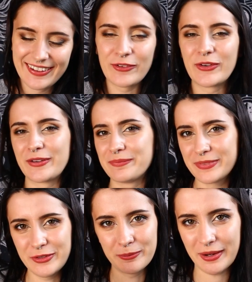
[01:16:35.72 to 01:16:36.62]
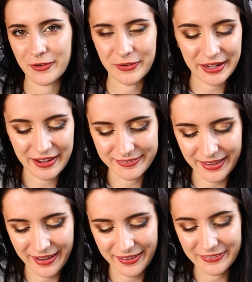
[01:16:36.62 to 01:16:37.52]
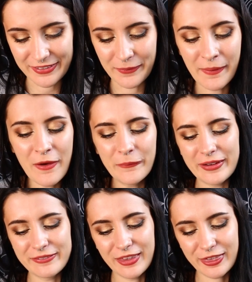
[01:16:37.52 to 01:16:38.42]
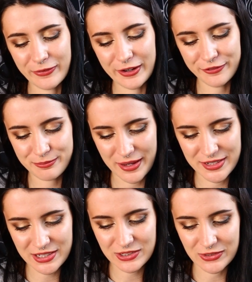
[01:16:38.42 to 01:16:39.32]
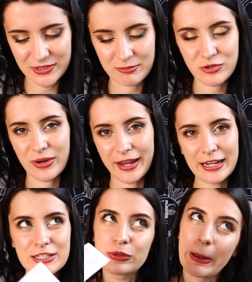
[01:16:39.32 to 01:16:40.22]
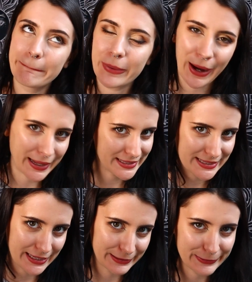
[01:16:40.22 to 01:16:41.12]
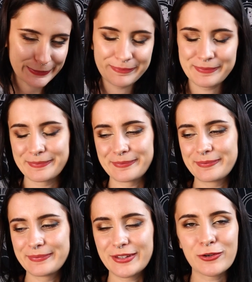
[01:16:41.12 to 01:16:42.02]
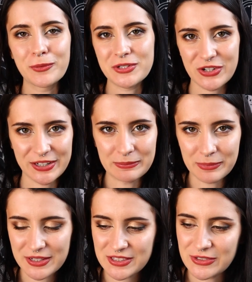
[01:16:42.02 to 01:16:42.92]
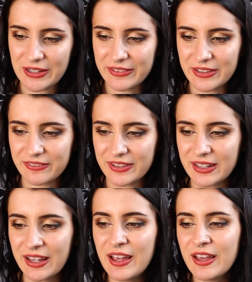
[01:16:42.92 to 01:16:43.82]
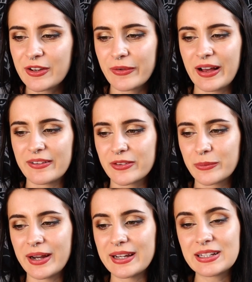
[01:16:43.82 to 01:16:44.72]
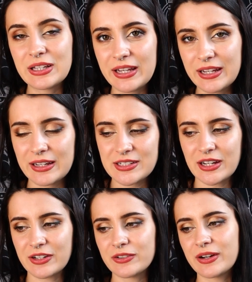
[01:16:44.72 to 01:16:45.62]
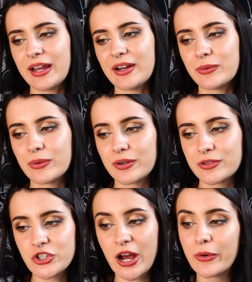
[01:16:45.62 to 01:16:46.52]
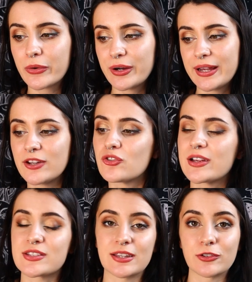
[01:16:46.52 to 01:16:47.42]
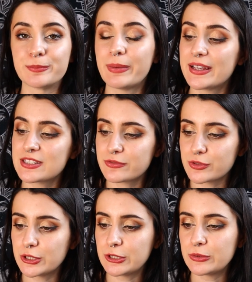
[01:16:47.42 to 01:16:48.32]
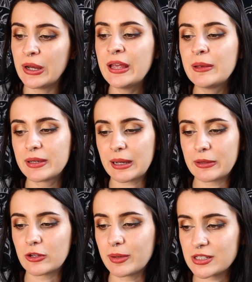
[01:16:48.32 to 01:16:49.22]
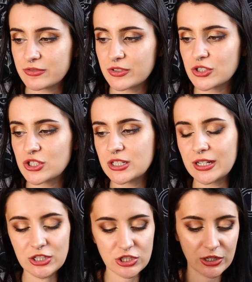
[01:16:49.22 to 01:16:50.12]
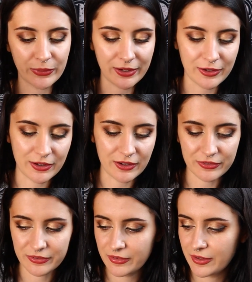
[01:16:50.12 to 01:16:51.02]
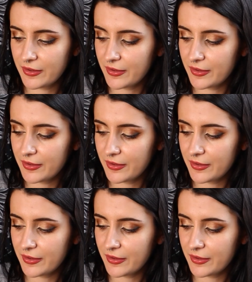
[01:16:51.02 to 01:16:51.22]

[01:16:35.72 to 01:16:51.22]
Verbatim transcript: Or you might already have that, I don't know. We have the Three of Pentacles. I'm trying to impress you. Mm-hmm. They're always trying to impress you, I really feel it. Going out of their way to clean and decorate, or showering and dressing their best for you, becoming their best version and showing off.